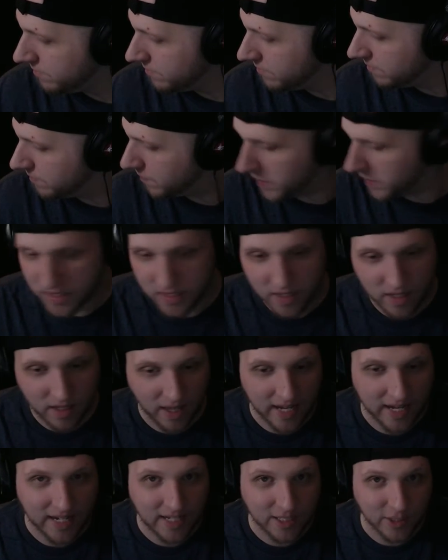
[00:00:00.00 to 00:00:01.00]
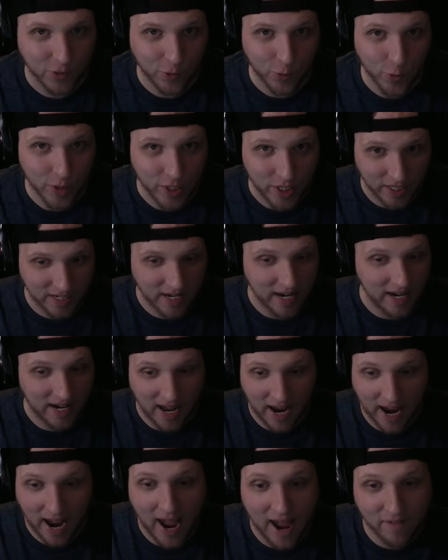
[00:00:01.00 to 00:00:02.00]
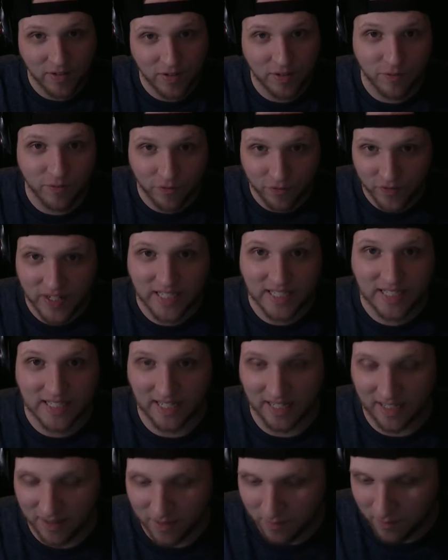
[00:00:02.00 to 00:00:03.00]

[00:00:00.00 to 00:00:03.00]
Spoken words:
It's not like it's crooked and I haven't fixed it.